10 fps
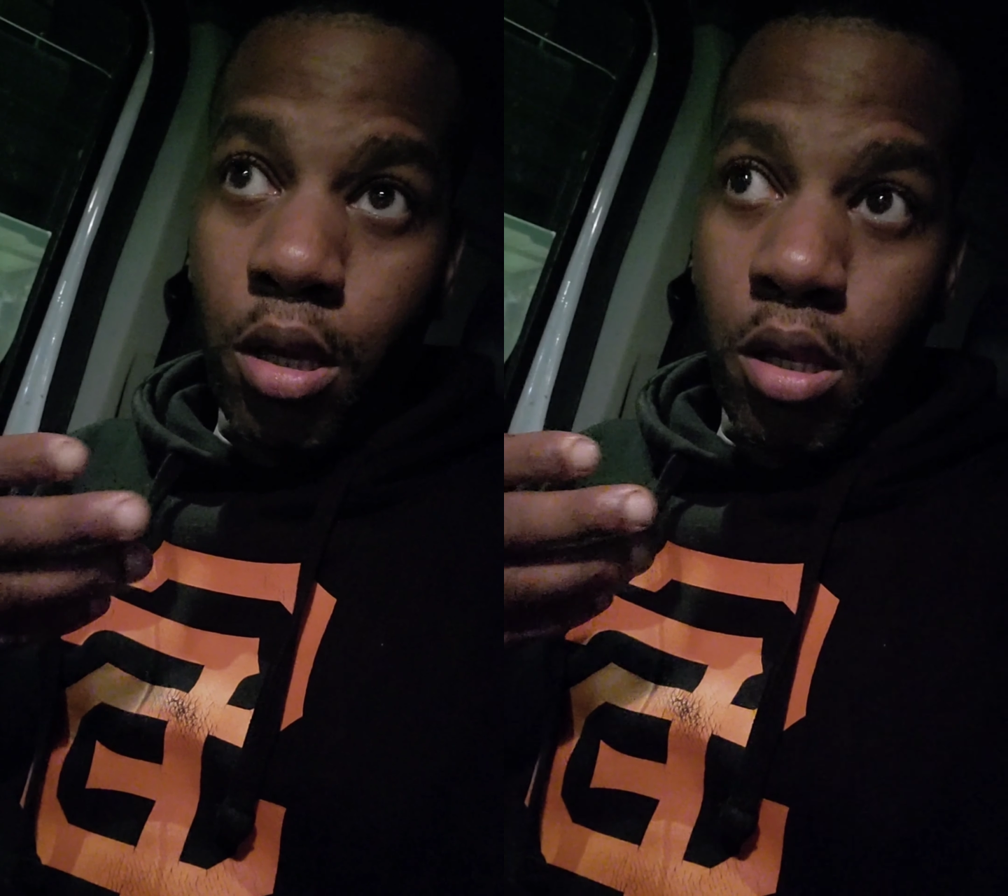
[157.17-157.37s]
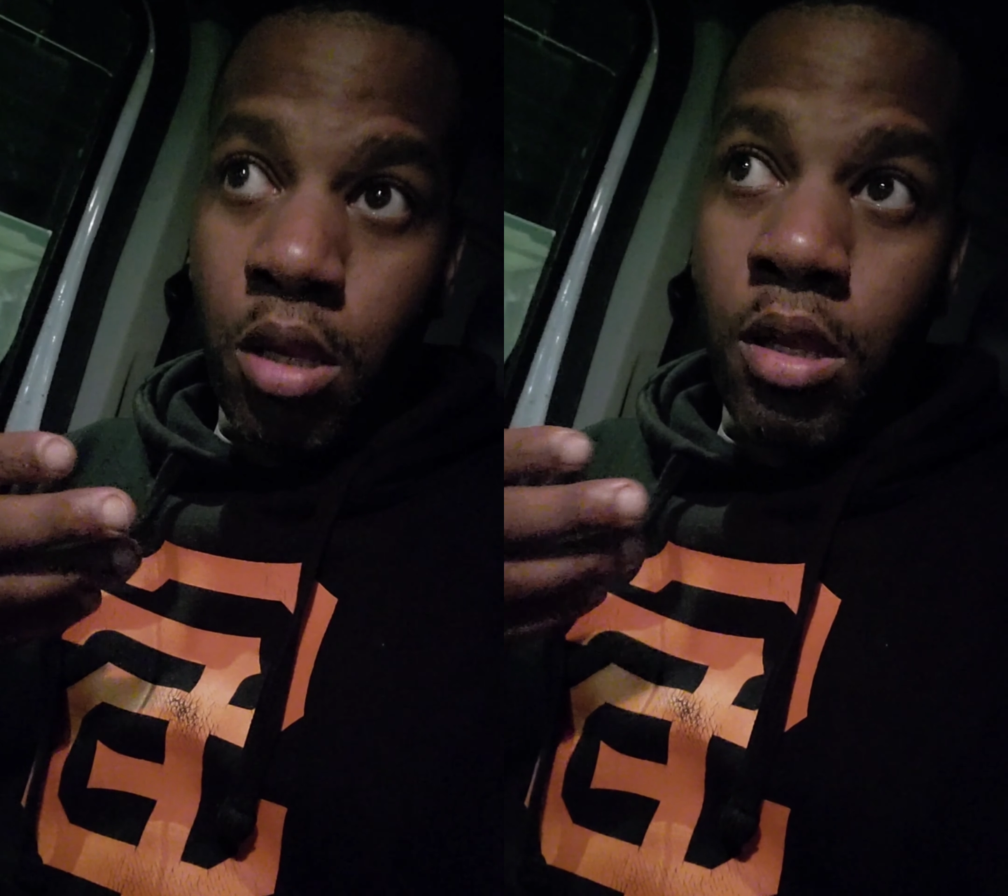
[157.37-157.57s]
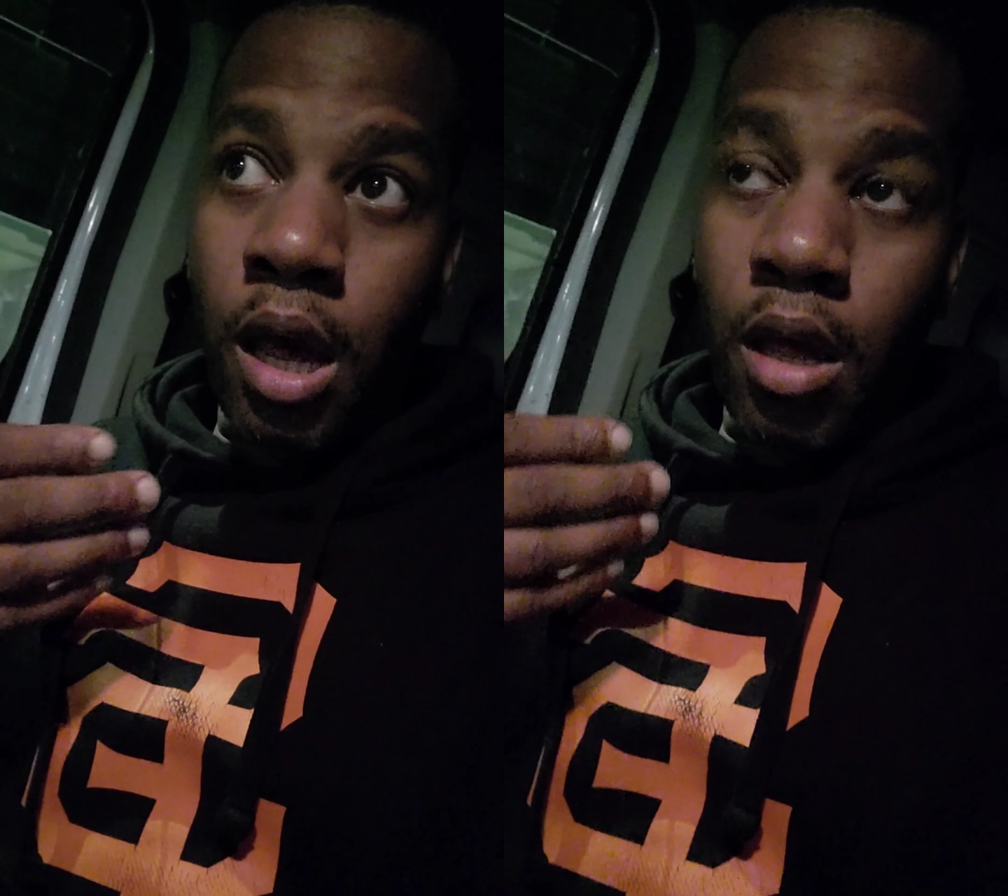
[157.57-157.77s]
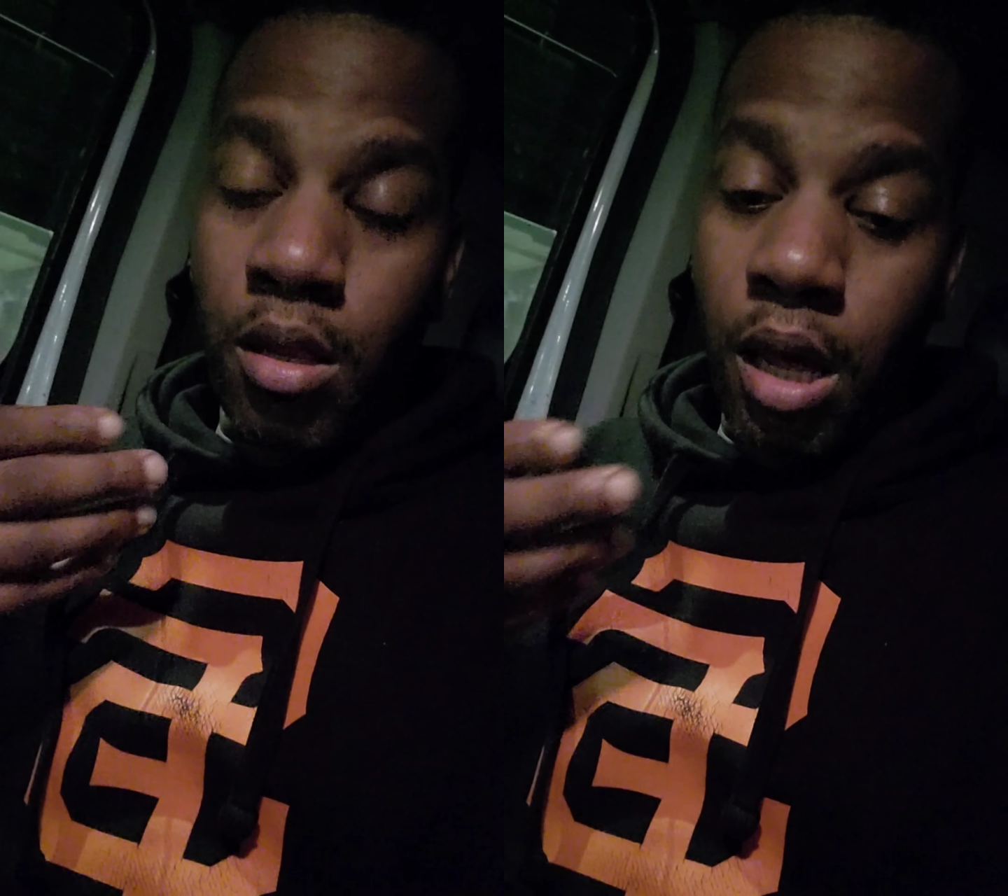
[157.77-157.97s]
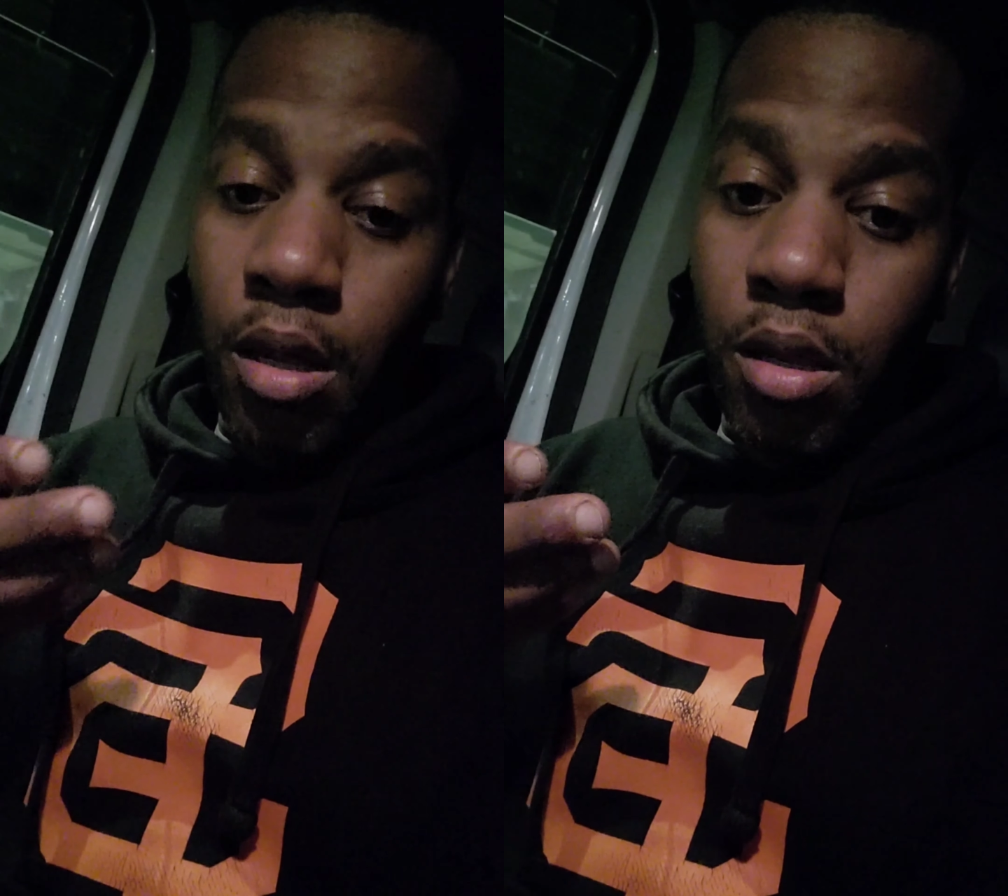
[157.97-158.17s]
It's the exact,
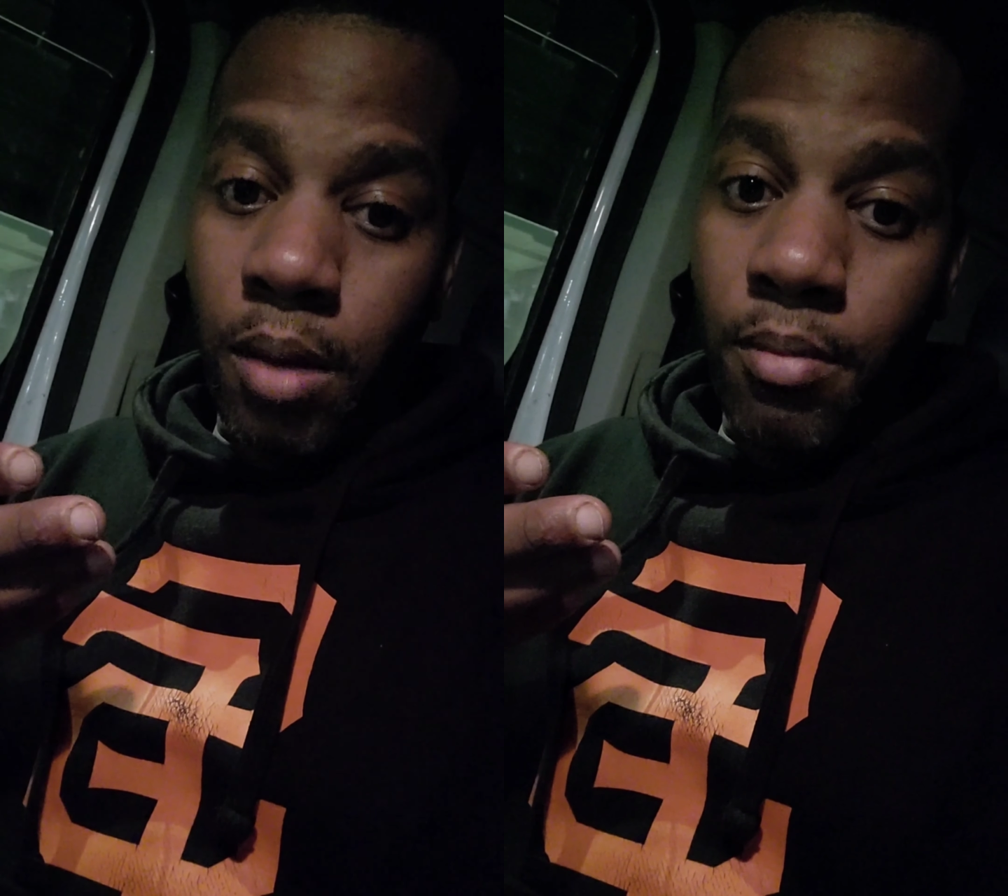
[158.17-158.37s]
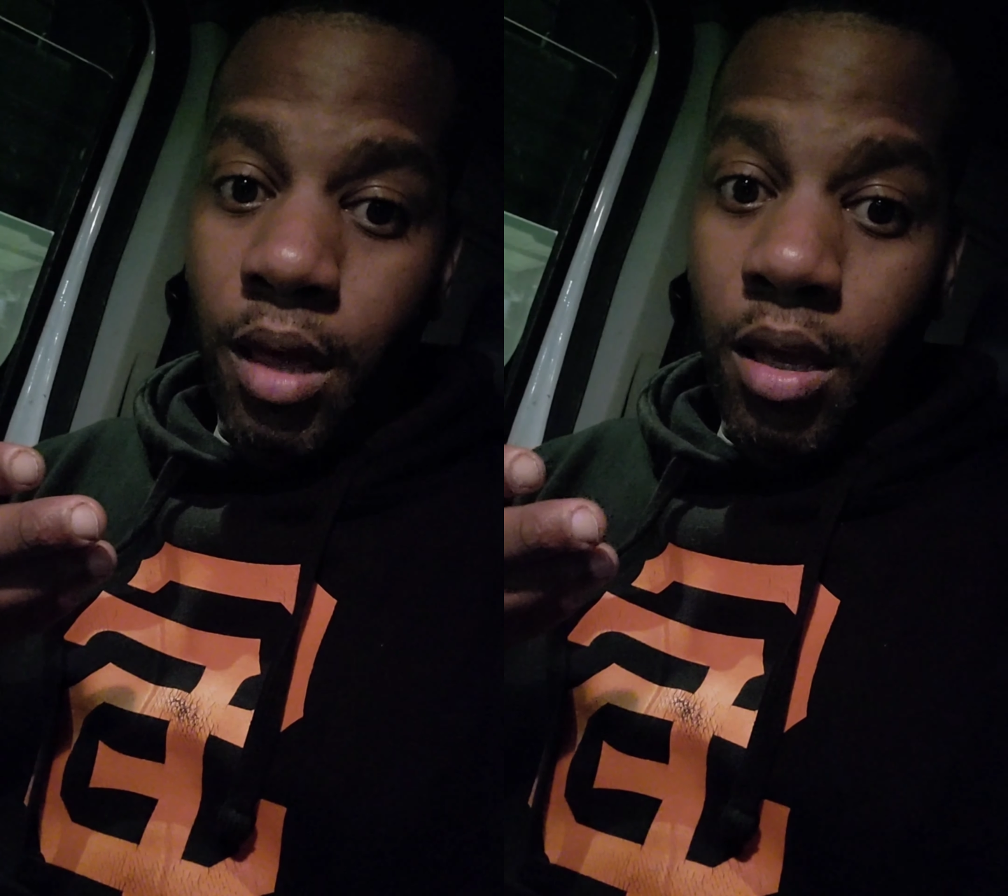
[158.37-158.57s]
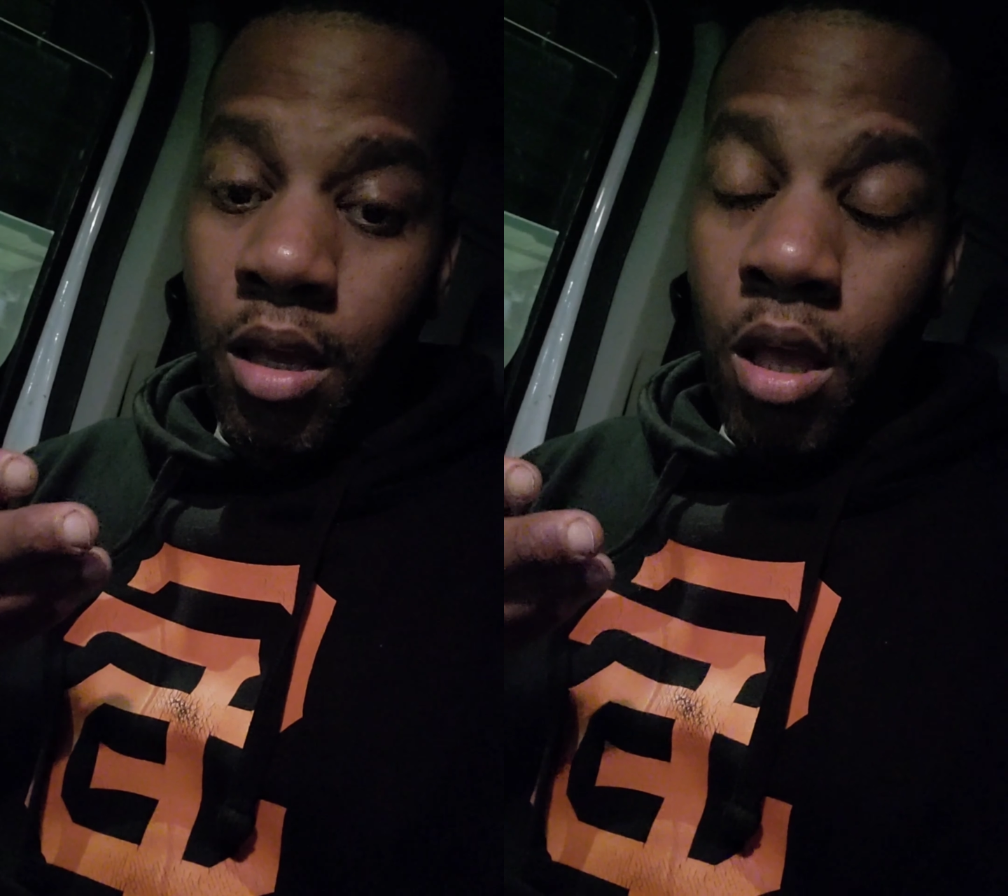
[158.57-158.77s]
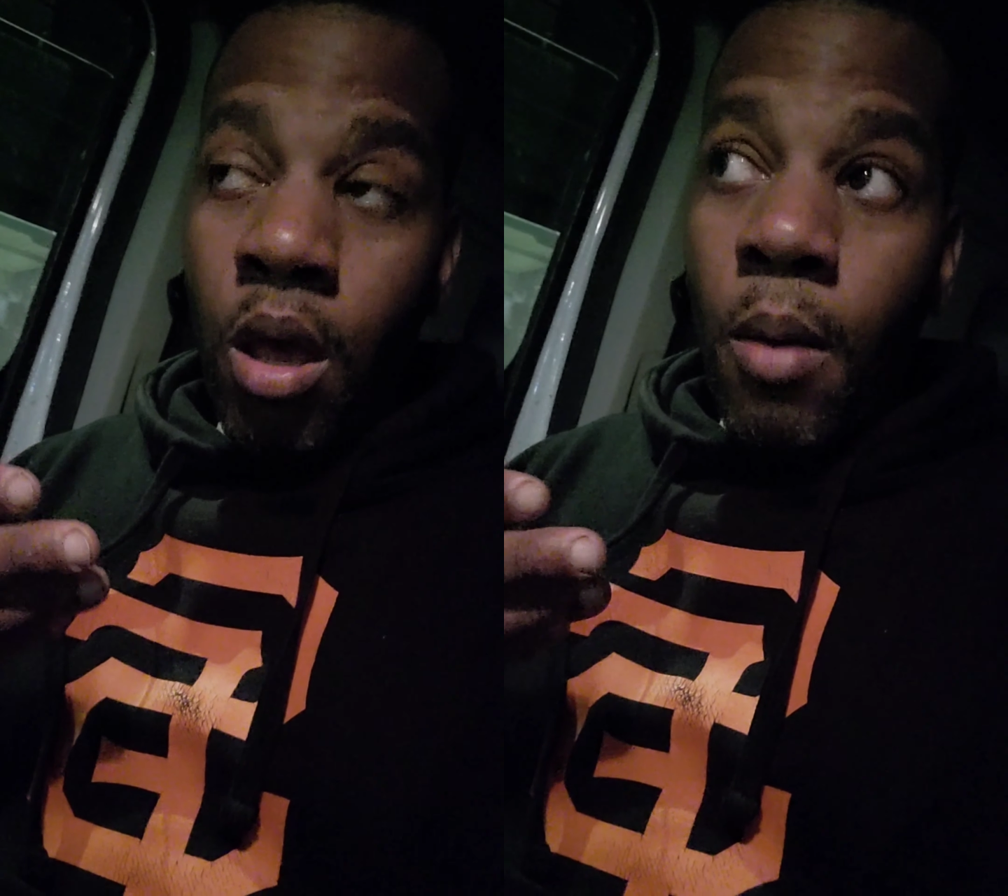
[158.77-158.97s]
exact same thing.